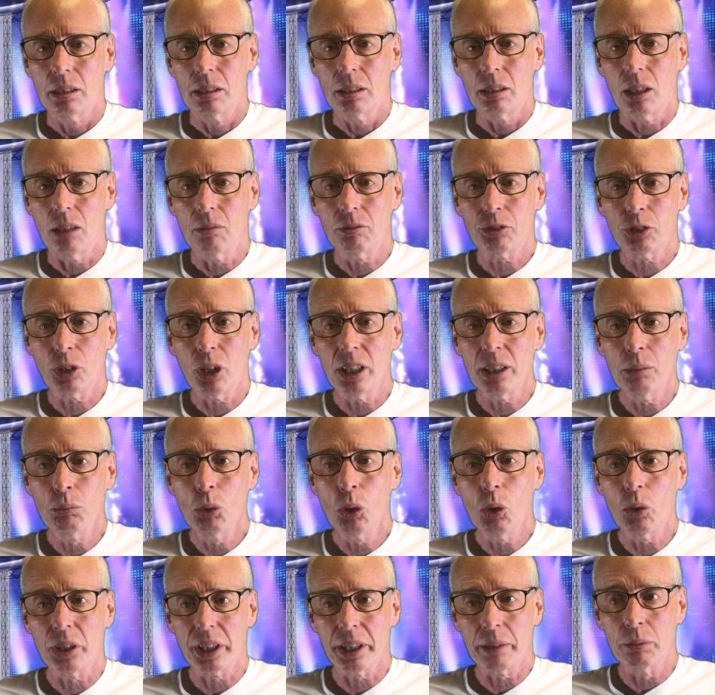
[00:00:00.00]
On Friday
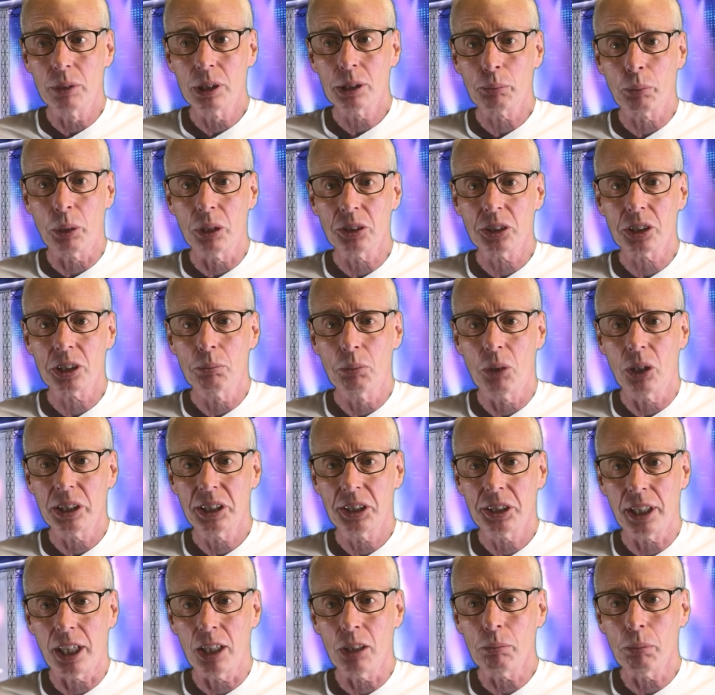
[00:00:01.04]
morning, in response to my
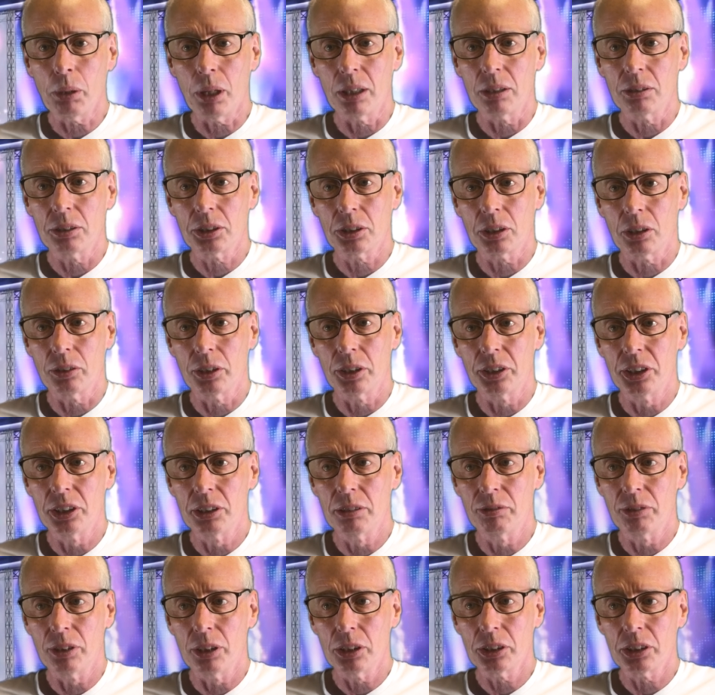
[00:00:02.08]
channel post on the new
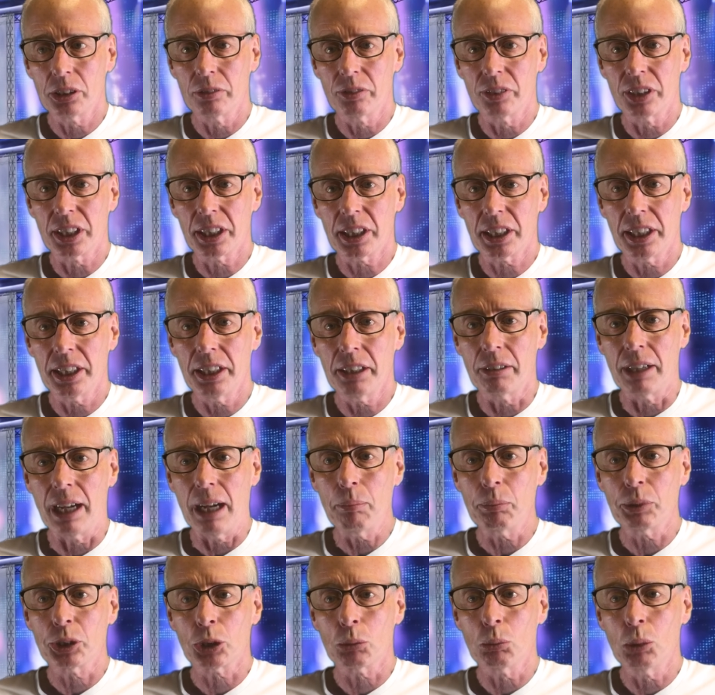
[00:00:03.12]
version of the Kia
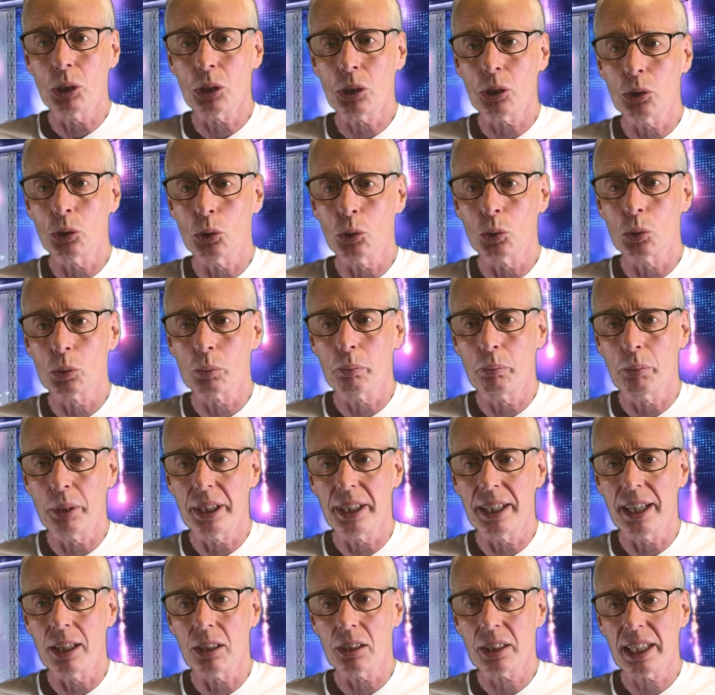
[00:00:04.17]
app, someone called
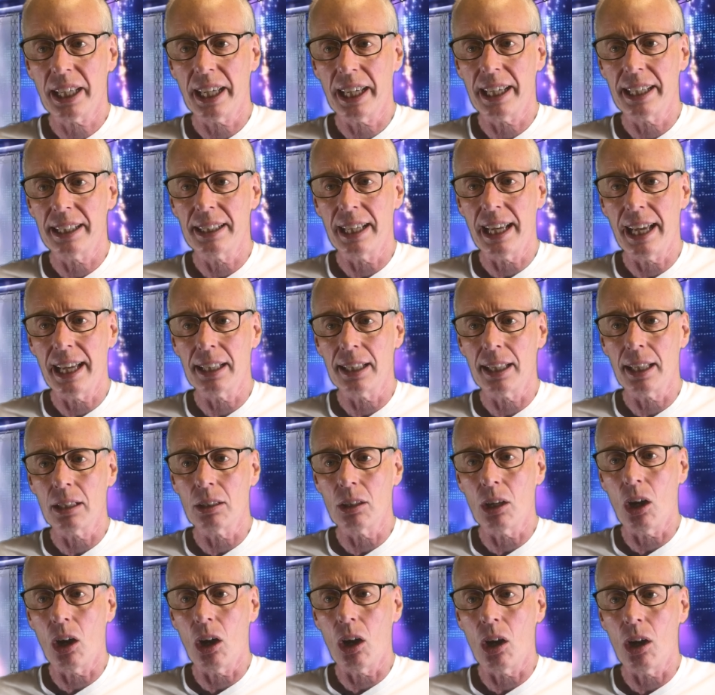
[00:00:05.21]

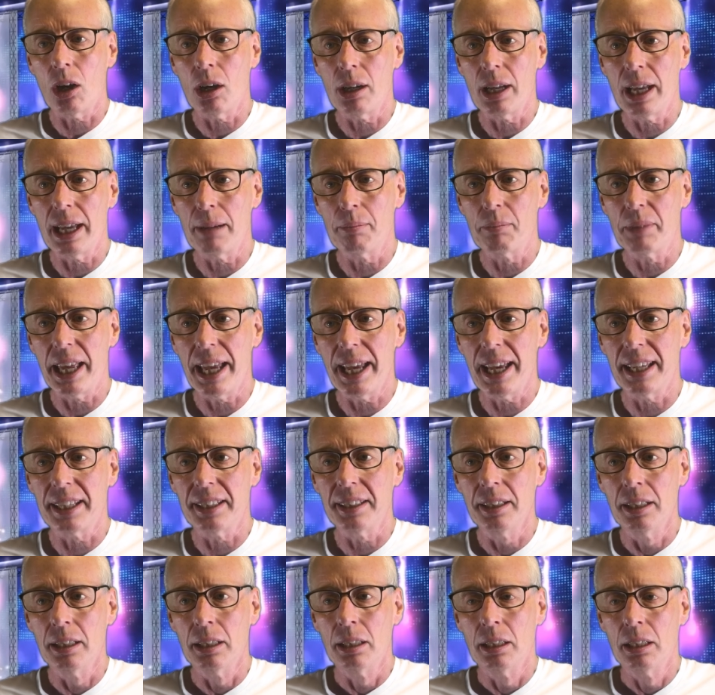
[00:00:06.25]
PLKLLRMN
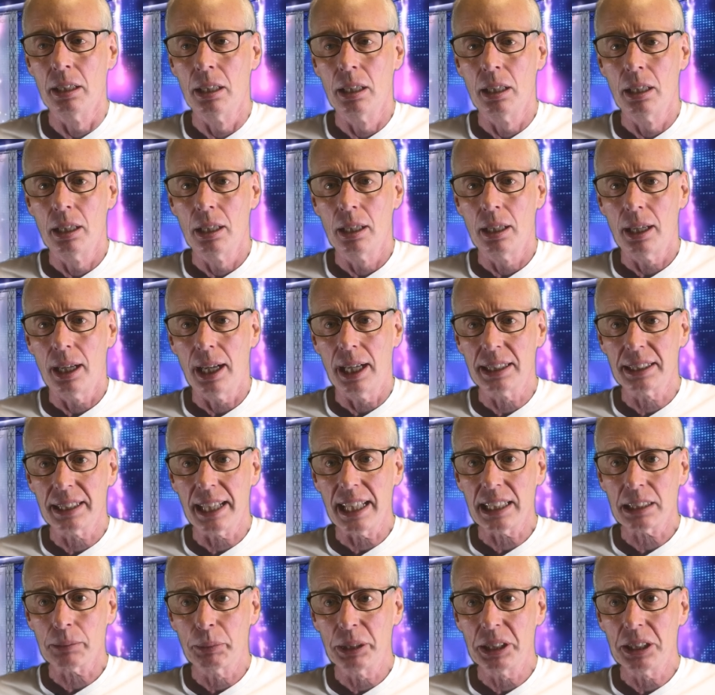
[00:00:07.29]
has
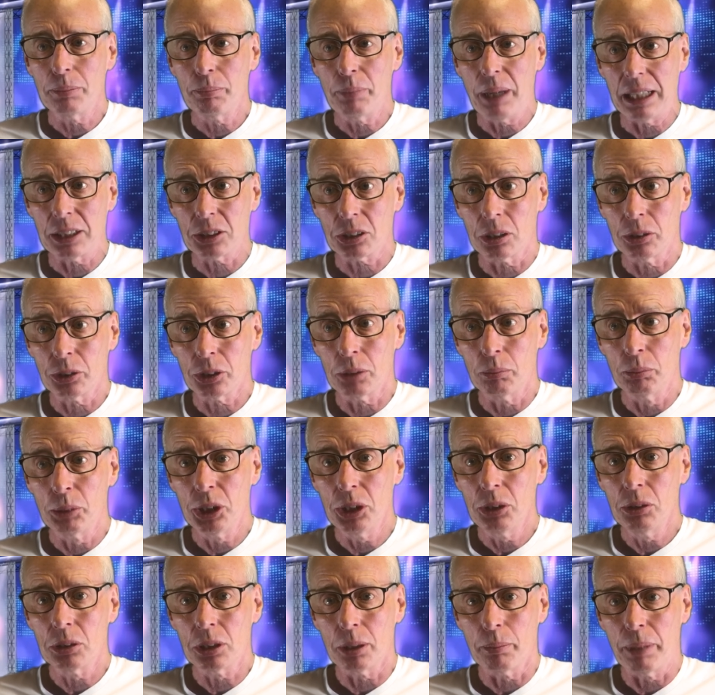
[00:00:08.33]
asked me to pass on some
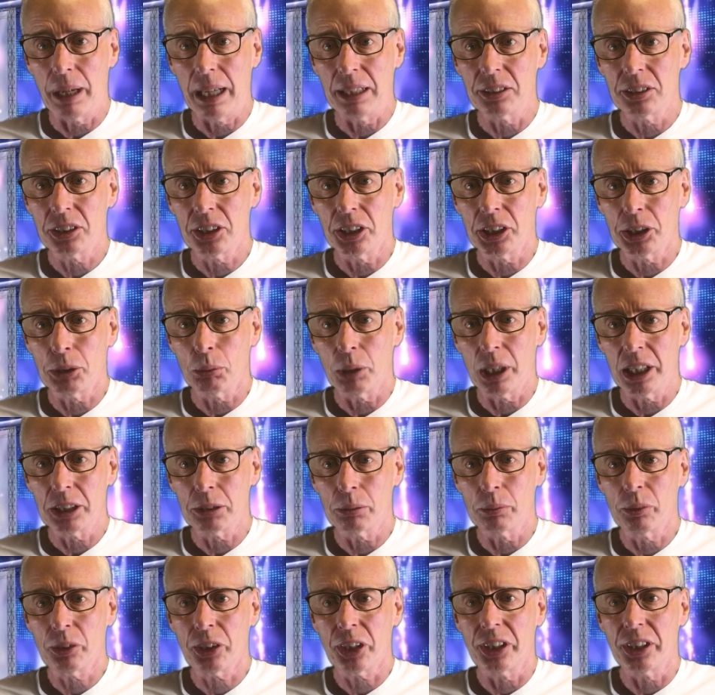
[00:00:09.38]
news about the
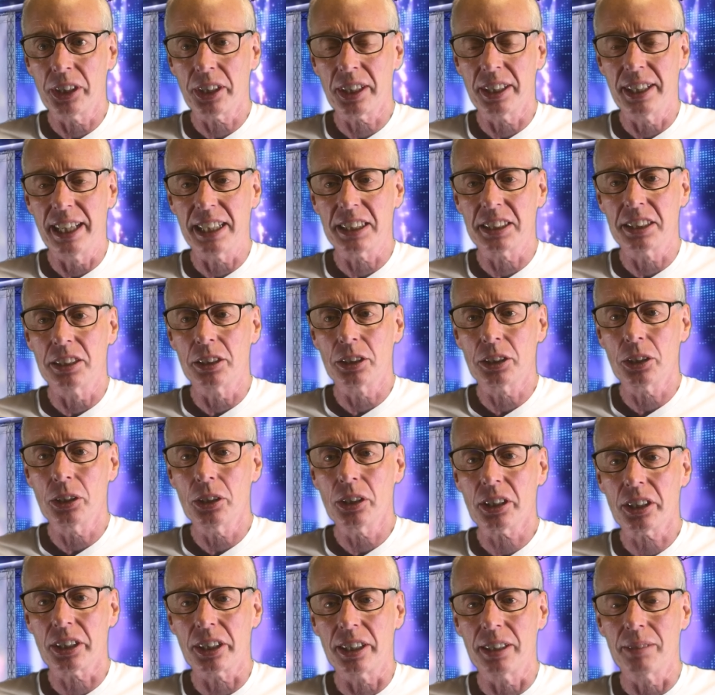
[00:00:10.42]
situation with Kia Connect in
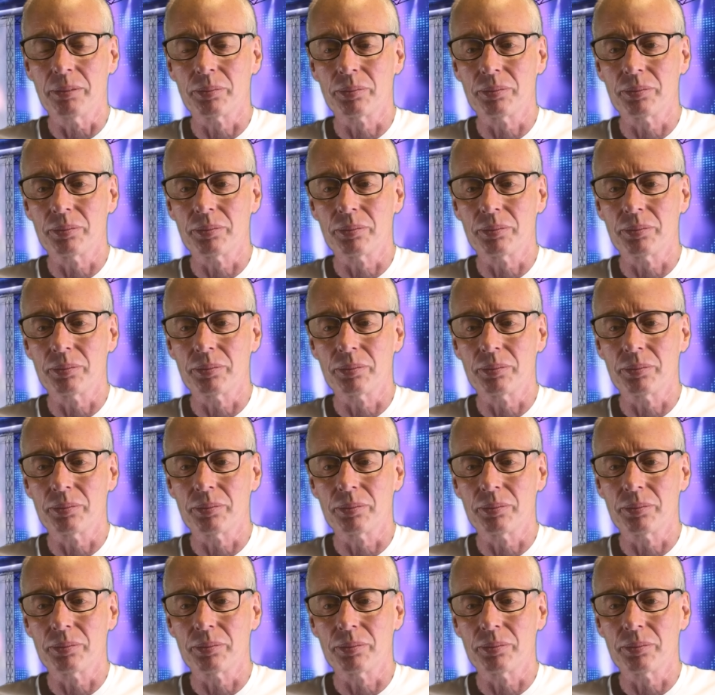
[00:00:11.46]
Turkey.